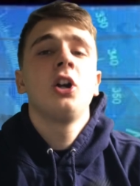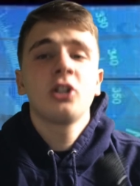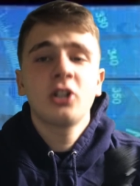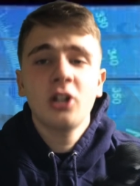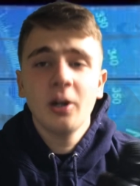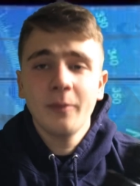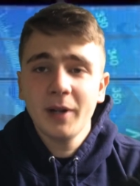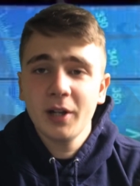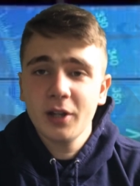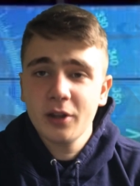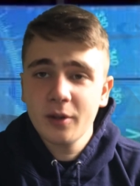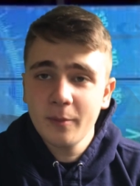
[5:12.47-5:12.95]

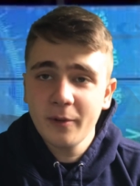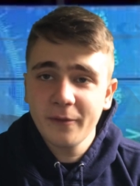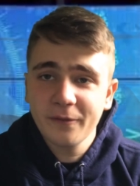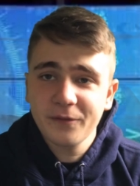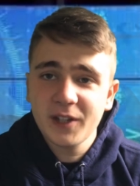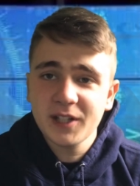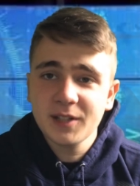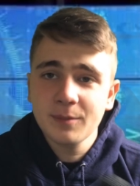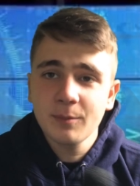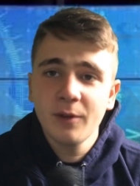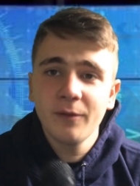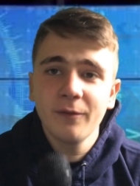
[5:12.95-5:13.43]
Comment of the month
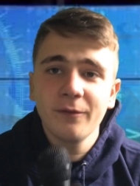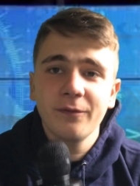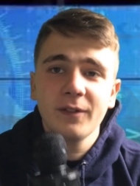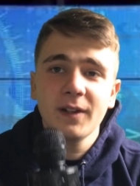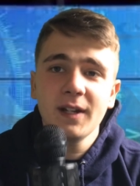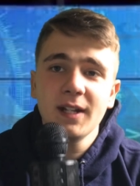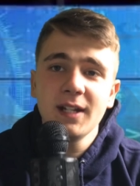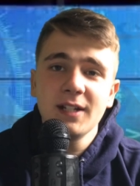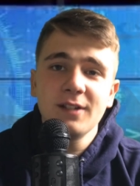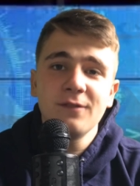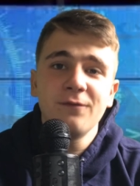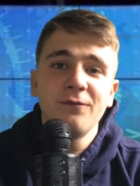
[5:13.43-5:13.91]
this month
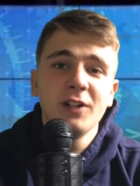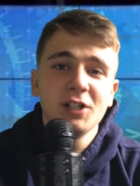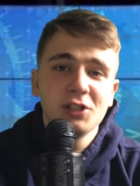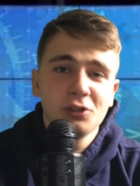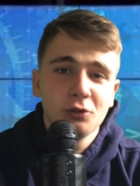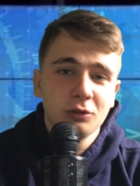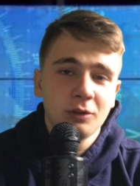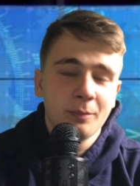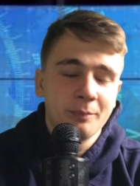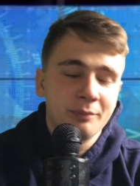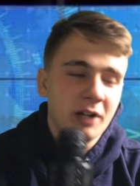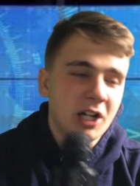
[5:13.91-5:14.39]
is
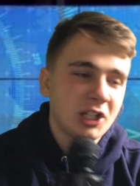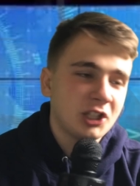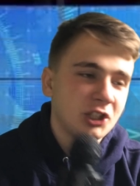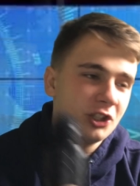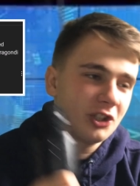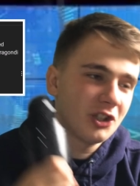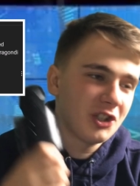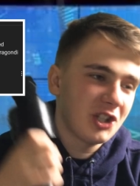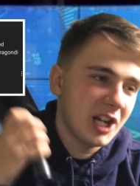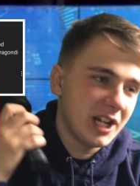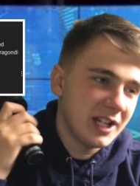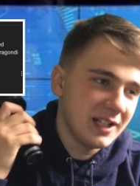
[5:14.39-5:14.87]
Visual
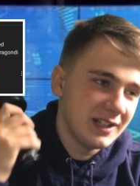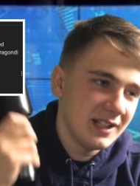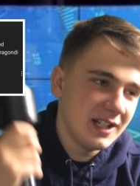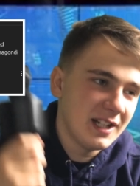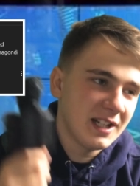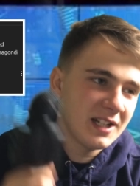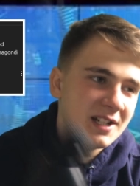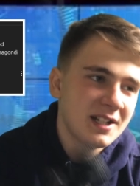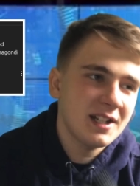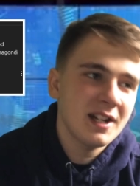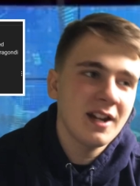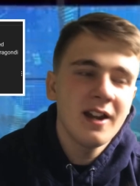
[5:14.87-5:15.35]
Depression saying
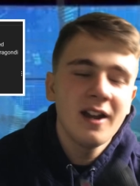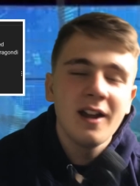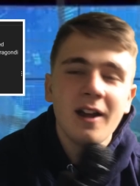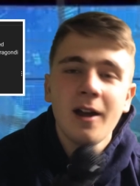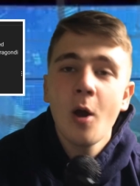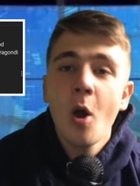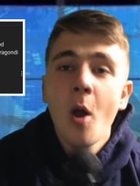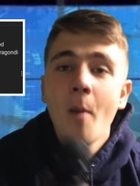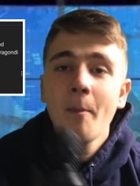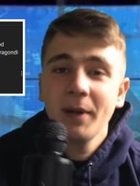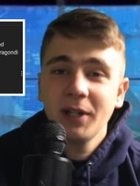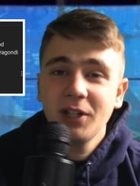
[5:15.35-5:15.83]
this.
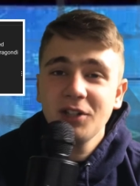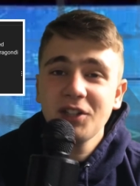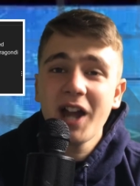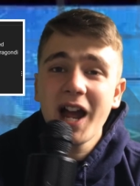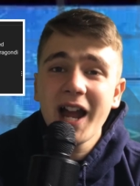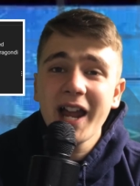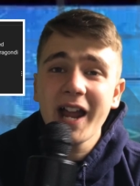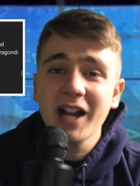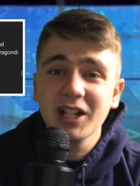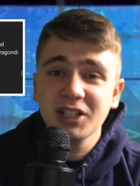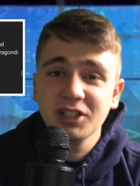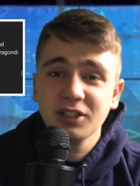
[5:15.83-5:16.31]
Because
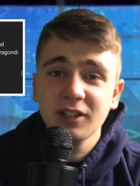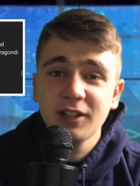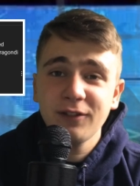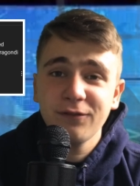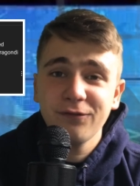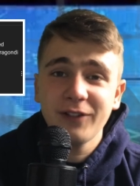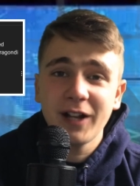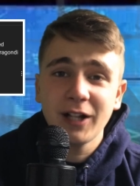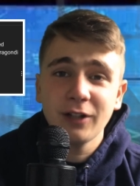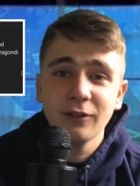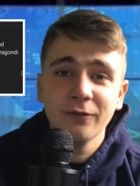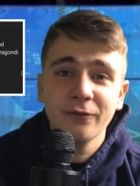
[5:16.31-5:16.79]
I actually
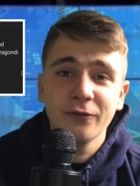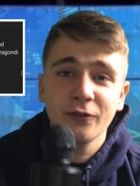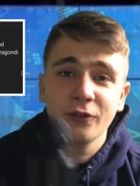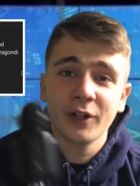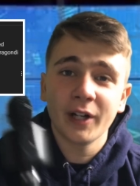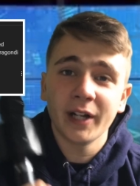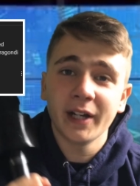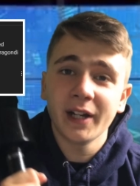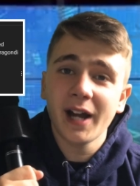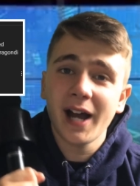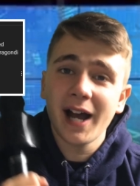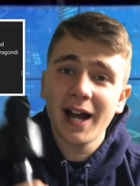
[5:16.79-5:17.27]
fell for
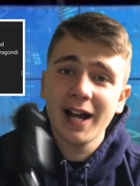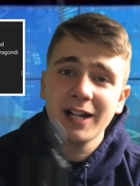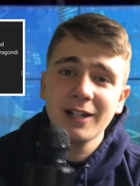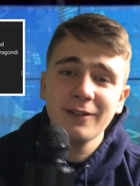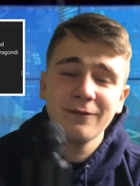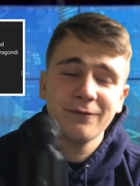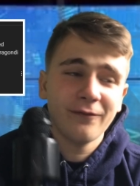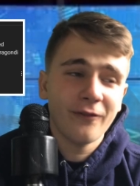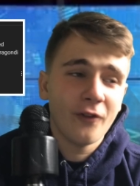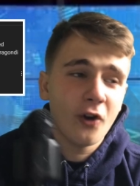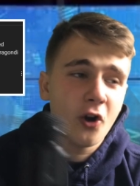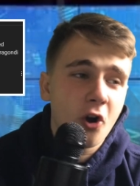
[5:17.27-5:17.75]
it. I
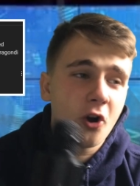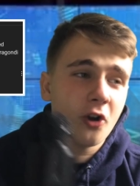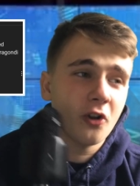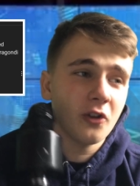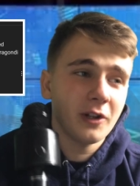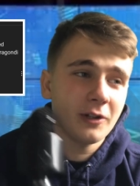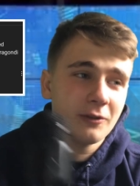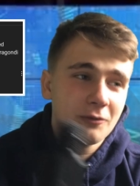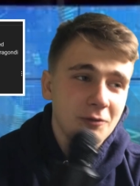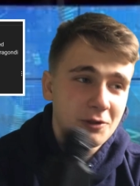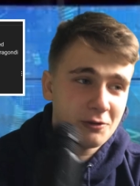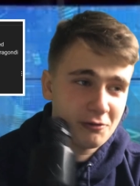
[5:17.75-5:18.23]
thought
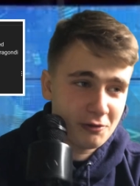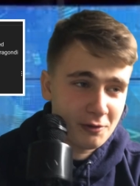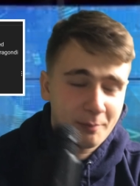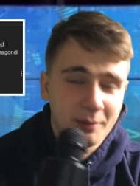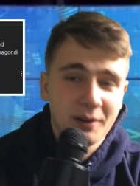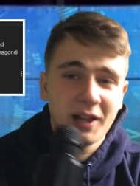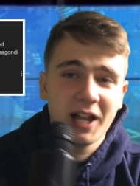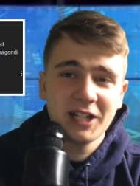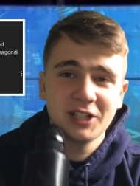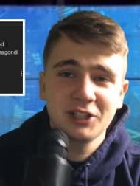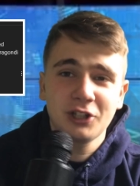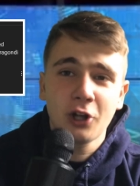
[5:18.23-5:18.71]
there was a
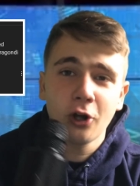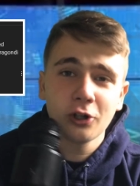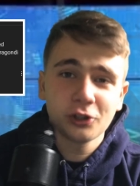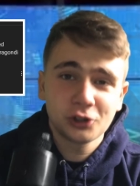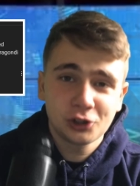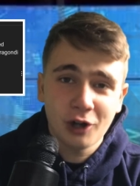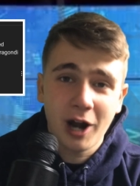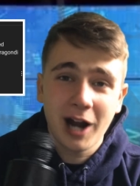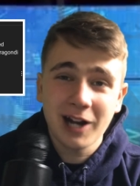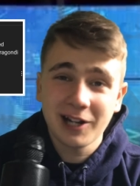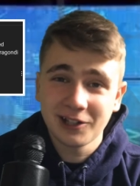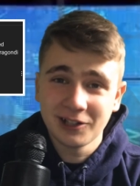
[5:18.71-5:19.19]
place called
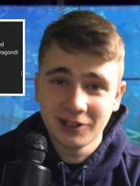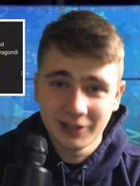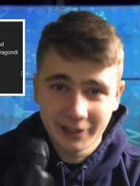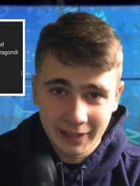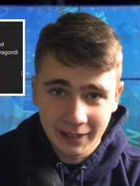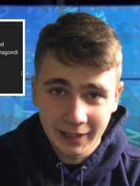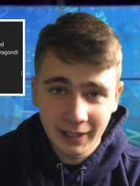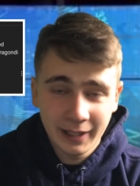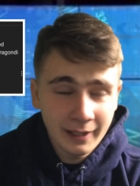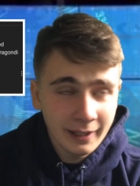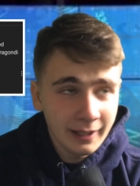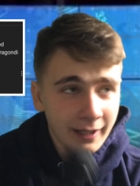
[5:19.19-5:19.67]

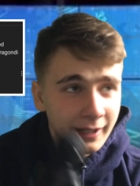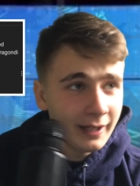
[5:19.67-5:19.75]
Dragondy.